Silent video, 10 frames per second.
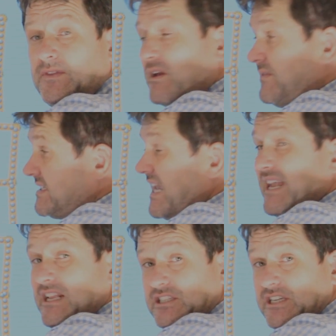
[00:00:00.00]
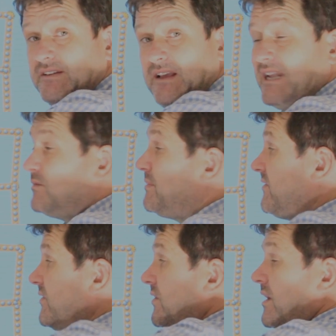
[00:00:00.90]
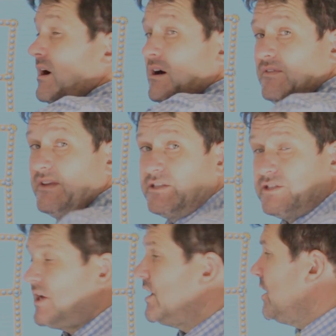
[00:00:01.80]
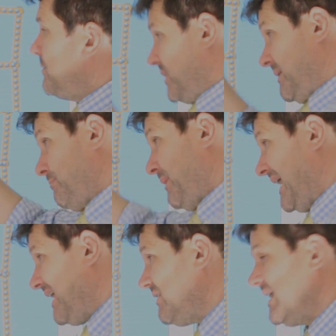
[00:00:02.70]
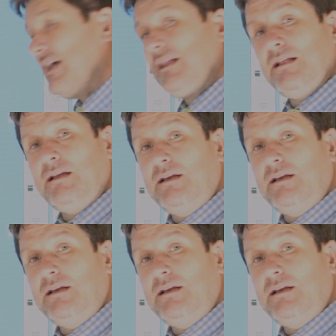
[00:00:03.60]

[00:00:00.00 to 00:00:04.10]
of its energy and it would be four and a half each. But in parallel,